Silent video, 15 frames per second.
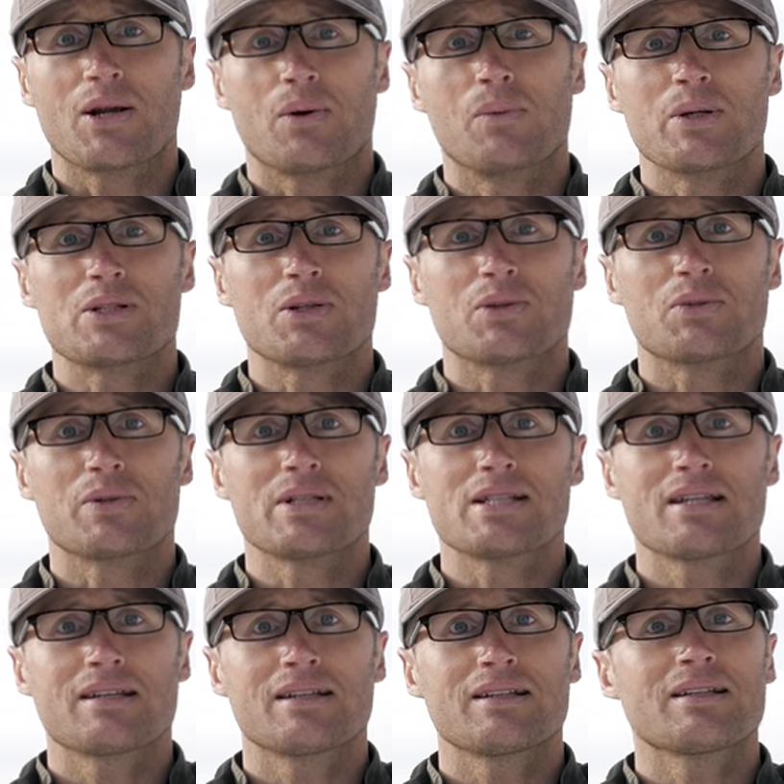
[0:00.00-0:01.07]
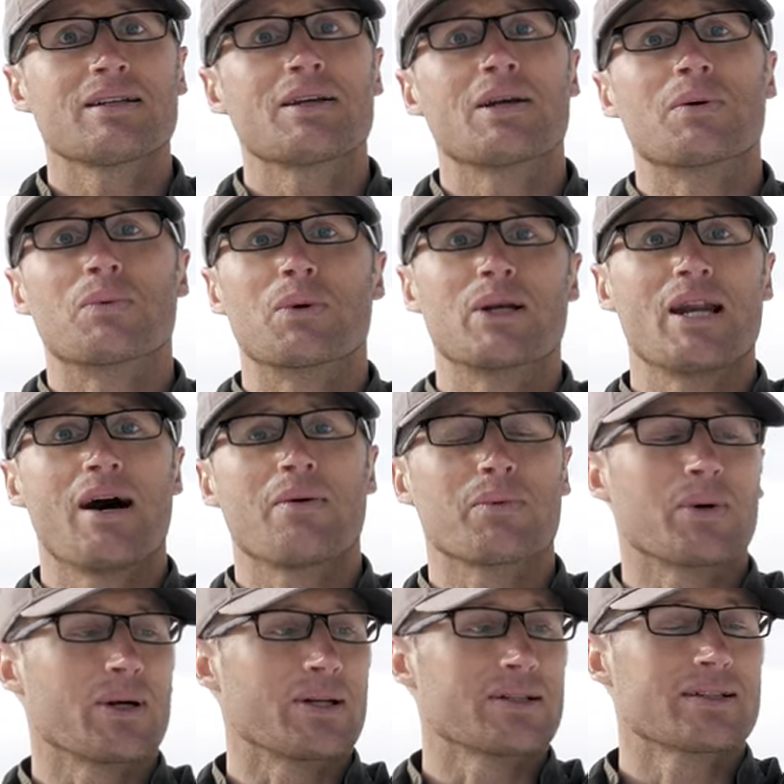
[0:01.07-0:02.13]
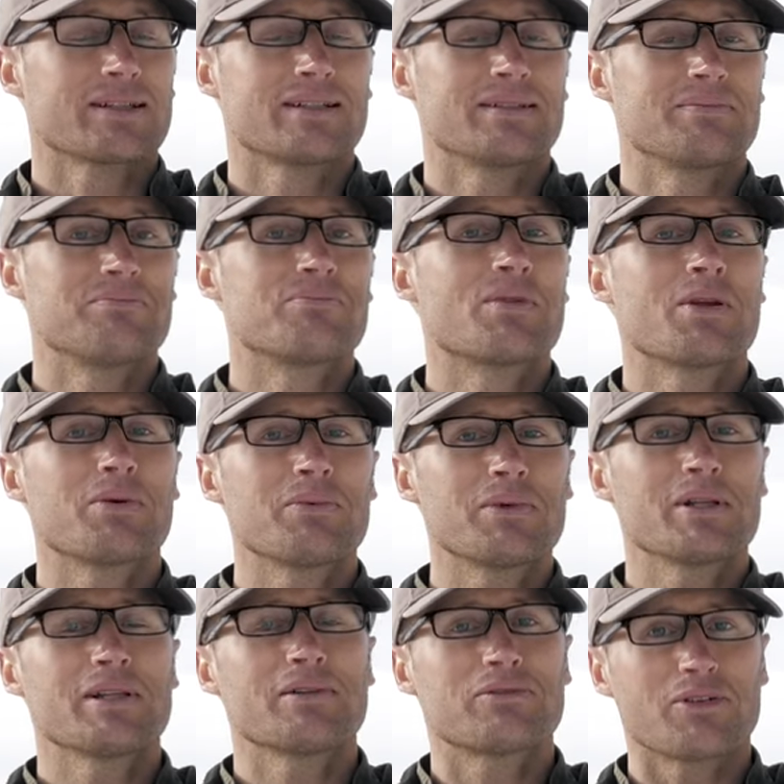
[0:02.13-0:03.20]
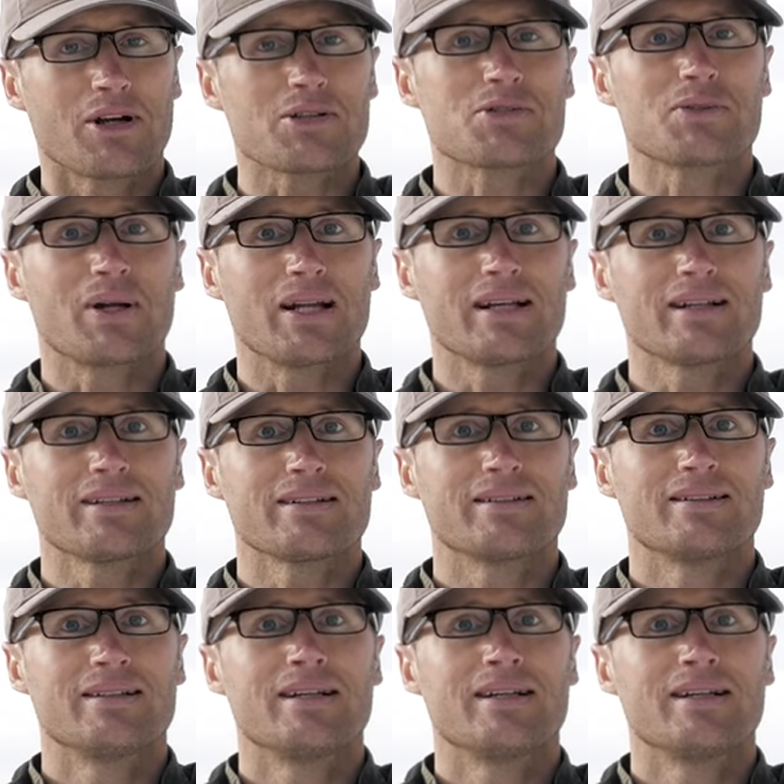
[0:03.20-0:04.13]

R one twenty-threes in it, it would not work. Really frustrating.